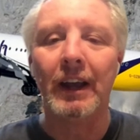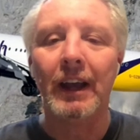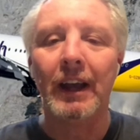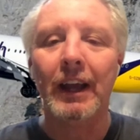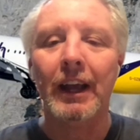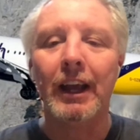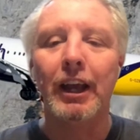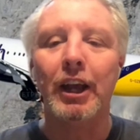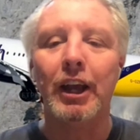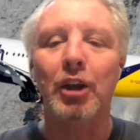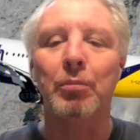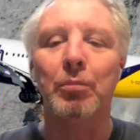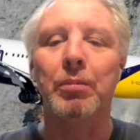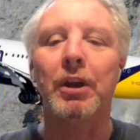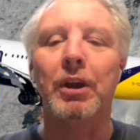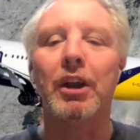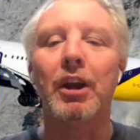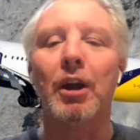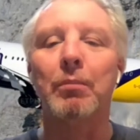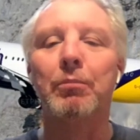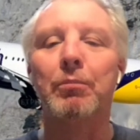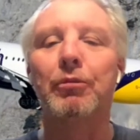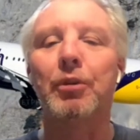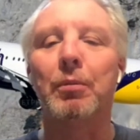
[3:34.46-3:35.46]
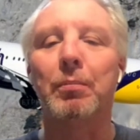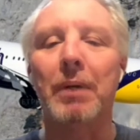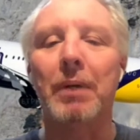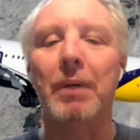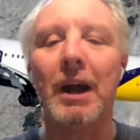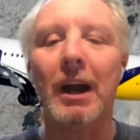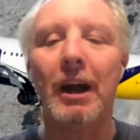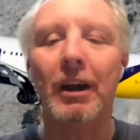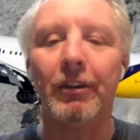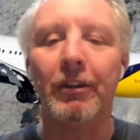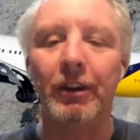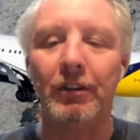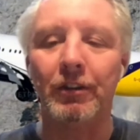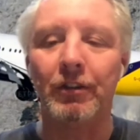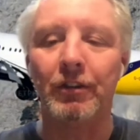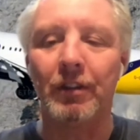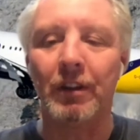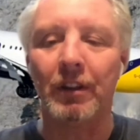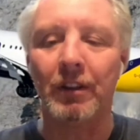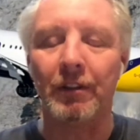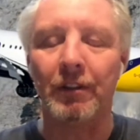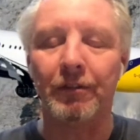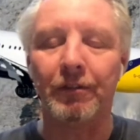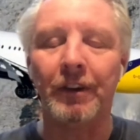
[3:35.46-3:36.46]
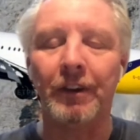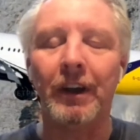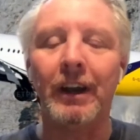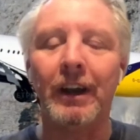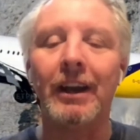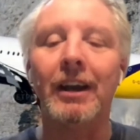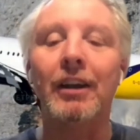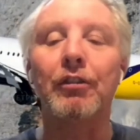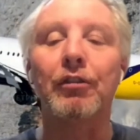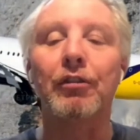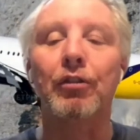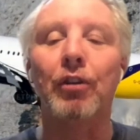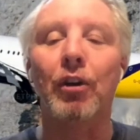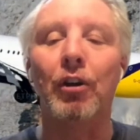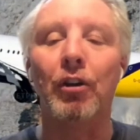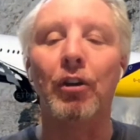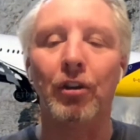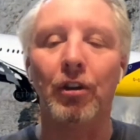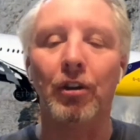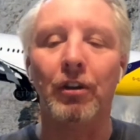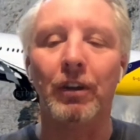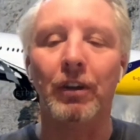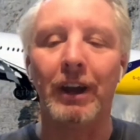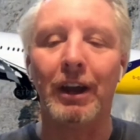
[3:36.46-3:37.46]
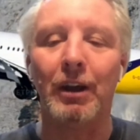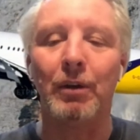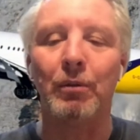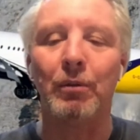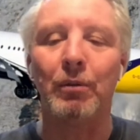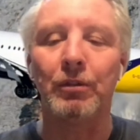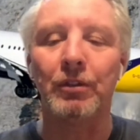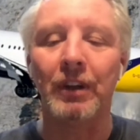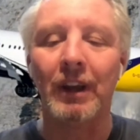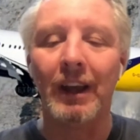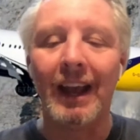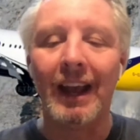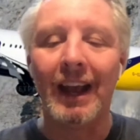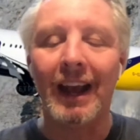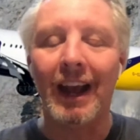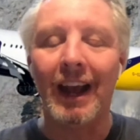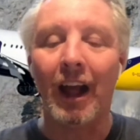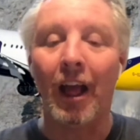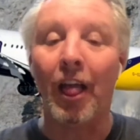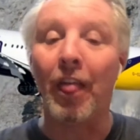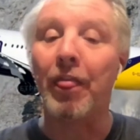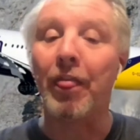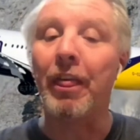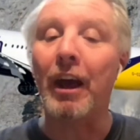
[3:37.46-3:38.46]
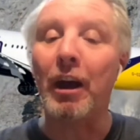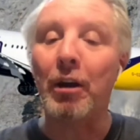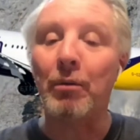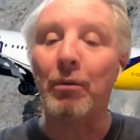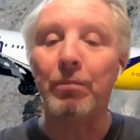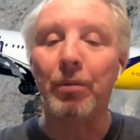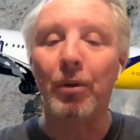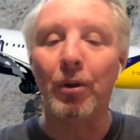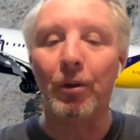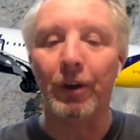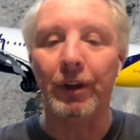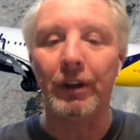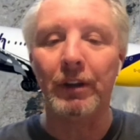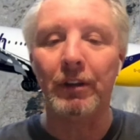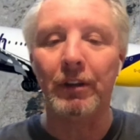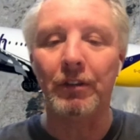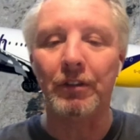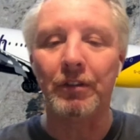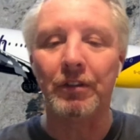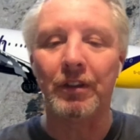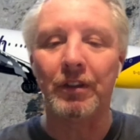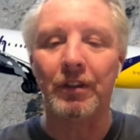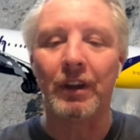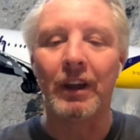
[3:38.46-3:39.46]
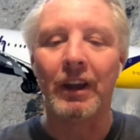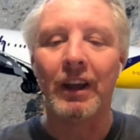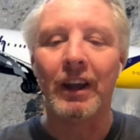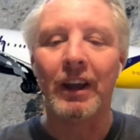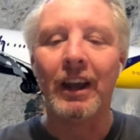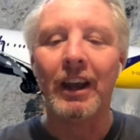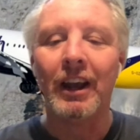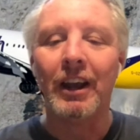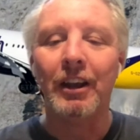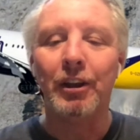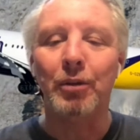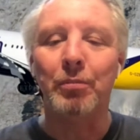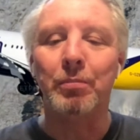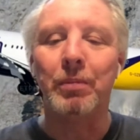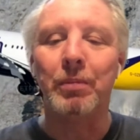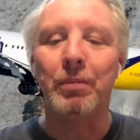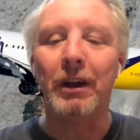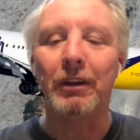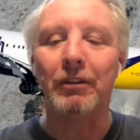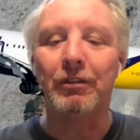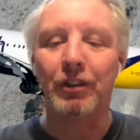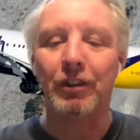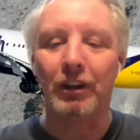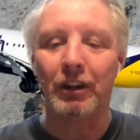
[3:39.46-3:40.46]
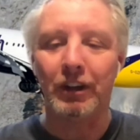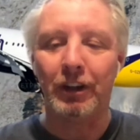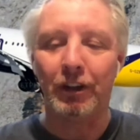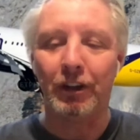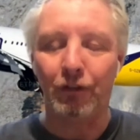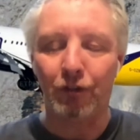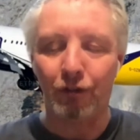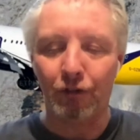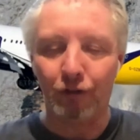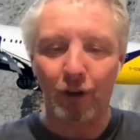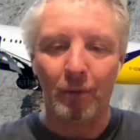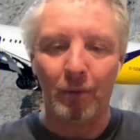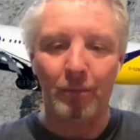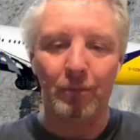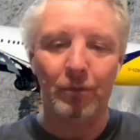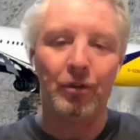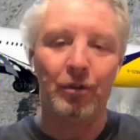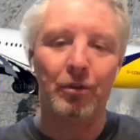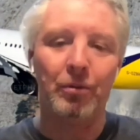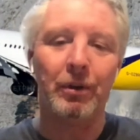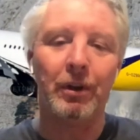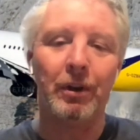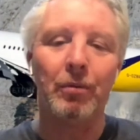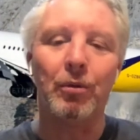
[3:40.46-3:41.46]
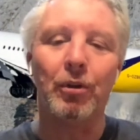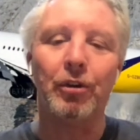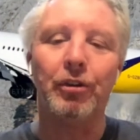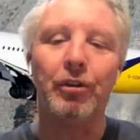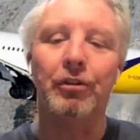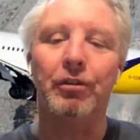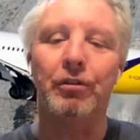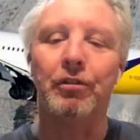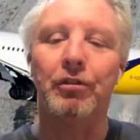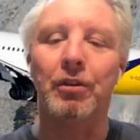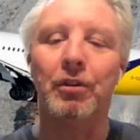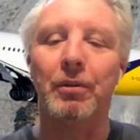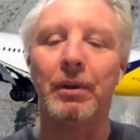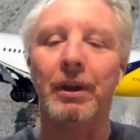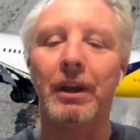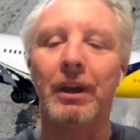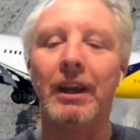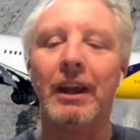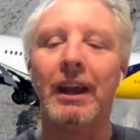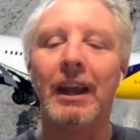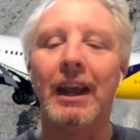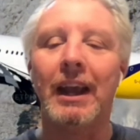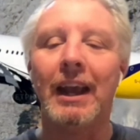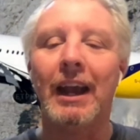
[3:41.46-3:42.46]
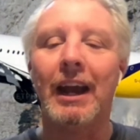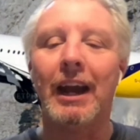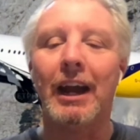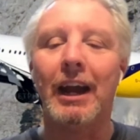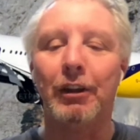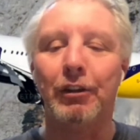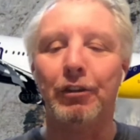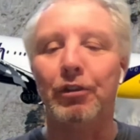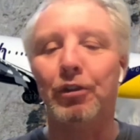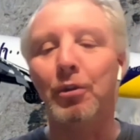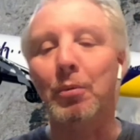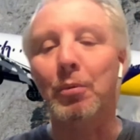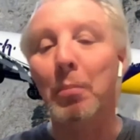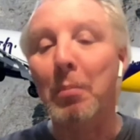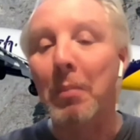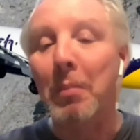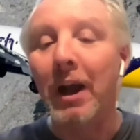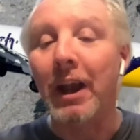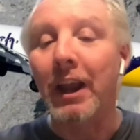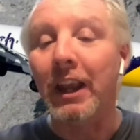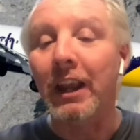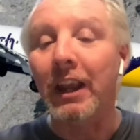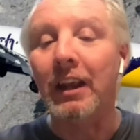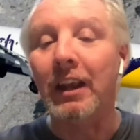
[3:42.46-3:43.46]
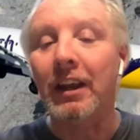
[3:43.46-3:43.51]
It becomes apparent that the fire has not gone out. At that point, you basically stop doing what you're doing and you make